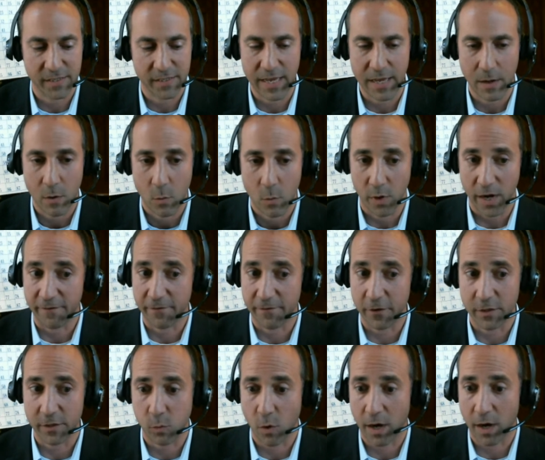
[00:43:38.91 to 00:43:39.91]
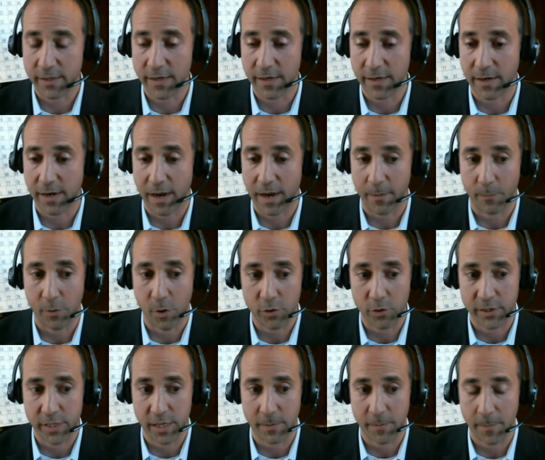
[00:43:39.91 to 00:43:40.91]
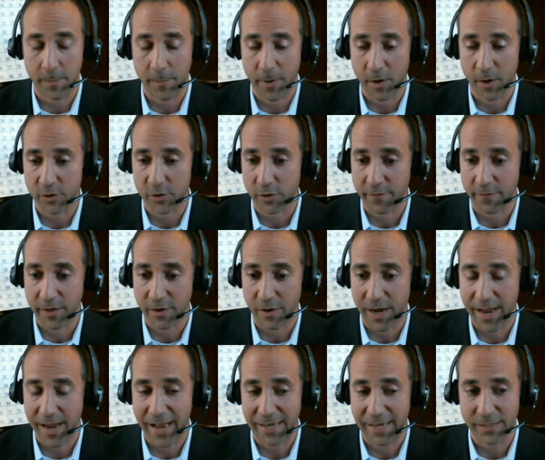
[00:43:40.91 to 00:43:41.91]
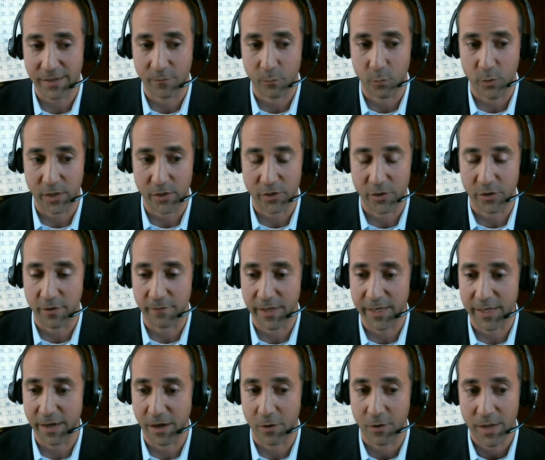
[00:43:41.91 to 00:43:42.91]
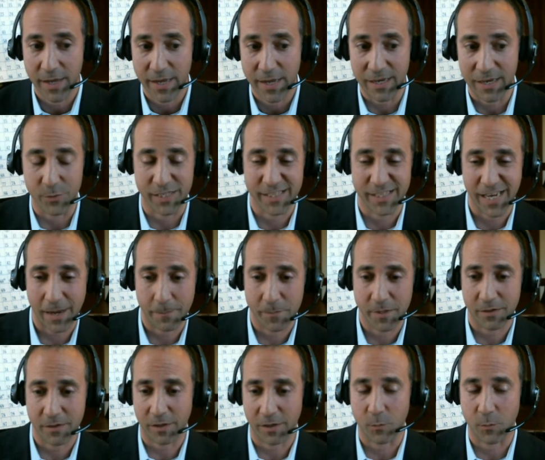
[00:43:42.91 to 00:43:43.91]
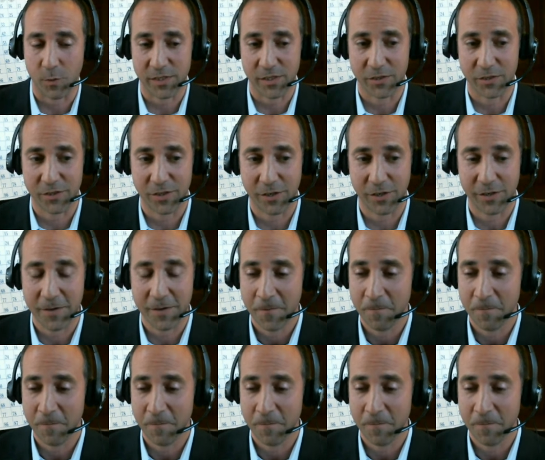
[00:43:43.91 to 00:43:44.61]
He, when I first walked in and I approached him about shooting the video, I asked if we could shoot a video. He was skeptical. He wasn't sure.